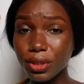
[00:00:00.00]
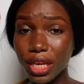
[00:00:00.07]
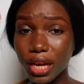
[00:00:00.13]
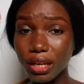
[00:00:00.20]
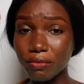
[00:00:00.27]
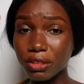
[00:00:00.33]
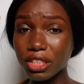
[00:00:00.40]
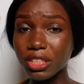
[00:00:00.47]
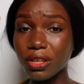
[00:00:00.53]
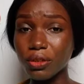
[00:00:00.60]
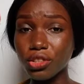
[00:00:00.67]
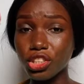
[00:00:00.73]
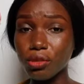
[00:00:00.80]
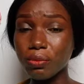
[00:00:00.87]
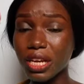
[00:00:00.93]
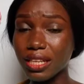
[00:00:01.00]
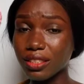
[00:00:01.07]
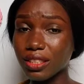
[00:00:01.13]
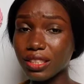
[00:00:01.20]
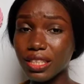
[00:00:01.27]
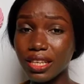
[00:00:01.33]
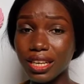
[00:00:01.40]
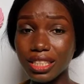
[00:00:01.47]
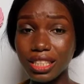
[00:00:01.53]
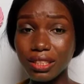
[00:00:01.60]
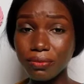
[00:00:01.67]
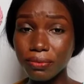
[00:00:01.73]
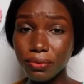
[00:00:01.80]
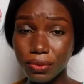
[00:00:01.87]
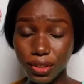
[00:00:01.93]
register on Jimmy as a seller,
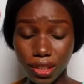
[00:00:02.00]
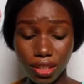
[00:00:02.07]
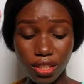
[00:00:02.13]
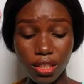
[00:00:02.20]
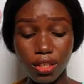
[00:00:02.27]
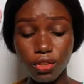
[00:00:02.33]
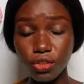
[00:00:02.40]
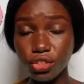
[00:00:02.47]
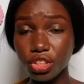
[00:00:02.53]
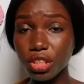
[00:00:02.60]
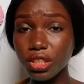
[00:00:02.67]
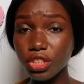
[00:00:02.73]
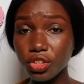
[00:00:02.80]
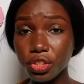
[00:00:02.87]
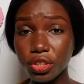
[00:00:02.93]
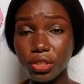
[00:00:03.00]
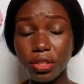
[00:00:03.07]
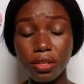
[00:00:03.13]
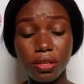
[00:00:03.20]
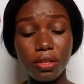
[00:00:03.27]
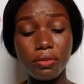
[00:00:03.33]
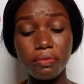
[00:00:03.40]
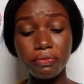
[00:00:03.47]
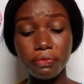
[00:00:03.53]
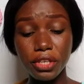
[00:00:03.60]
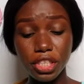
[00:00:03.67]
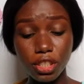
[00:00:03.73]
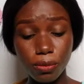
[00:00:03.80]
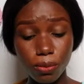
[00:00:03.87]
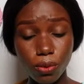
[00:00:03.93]
it's free. GG,
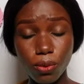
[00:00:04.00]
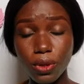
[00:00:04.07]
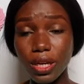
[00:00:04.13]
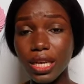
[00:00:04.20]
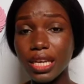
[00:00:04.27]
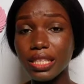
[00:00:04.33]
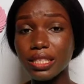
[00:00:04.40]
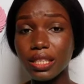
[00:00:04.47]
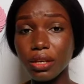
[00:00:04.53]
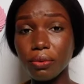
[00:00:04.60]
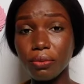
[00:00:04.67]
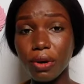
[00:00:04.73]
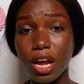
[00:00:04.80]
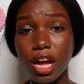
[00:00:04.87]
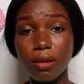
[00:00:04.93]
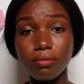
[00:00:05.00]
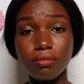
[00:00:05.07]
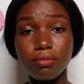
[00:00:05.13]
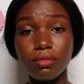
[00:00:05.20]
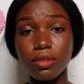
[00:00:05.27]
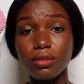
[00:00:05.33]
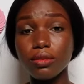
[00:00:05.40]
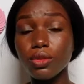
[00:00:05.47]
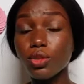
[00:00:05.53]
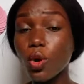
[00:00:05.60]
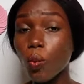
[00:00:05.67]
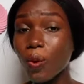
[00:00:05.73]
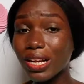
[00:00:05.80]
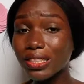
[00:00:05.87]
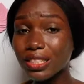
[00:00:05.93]
Facebook, Instagram,
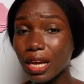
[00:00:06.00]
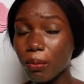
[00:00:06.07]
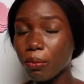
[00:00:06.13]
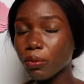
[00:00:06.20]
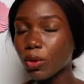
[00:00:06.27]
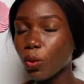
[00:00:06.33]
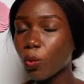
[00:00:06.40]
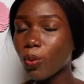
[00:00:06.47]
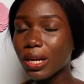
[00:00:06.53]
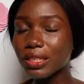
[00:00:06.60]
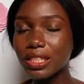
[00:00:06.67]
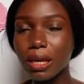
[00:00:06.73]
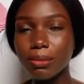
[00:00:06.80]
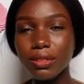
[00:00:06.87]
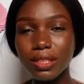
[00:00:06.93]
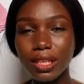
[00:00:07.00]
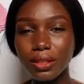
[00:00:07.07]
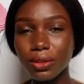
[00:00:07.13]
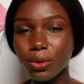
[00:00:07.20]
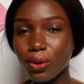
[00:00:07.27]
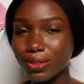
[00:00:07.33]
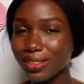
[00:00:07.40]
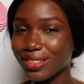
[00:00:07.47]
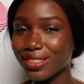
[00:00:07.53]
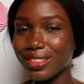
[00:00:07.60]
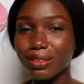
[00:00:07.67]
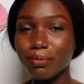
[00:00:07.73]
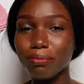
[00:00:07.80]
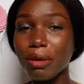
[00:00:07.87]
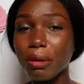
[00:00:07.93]
your WhatsApp status
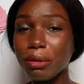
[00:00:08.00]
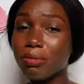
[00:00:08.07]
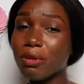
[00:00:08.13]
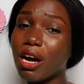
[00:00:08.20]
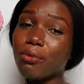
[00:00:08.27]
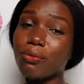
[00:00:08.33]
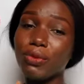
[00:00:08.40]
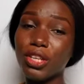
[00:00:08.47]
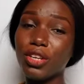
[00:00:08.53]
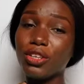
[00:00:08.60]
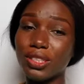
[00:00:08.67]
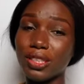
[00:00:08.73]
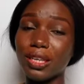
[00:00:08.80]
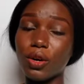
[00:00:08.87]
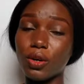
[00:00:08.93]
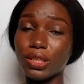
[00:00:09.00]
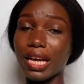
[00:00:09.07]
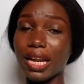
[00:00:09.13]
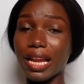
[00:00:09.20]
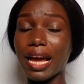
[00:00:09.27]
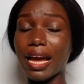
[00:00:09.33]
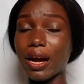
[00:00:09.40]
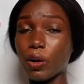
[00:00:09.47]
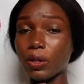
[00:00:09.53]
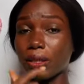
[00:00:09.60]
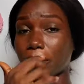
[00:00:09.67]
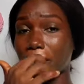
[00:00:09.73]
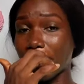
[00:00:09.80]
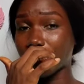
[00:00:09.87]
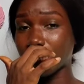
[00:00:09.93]
is, many people are really on
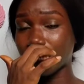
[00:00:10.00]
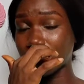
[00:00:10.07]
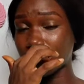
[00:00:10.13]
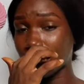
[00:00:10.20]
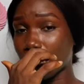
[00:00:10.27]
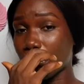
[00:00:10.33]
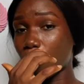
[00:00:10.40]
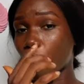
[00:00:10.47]
the mining.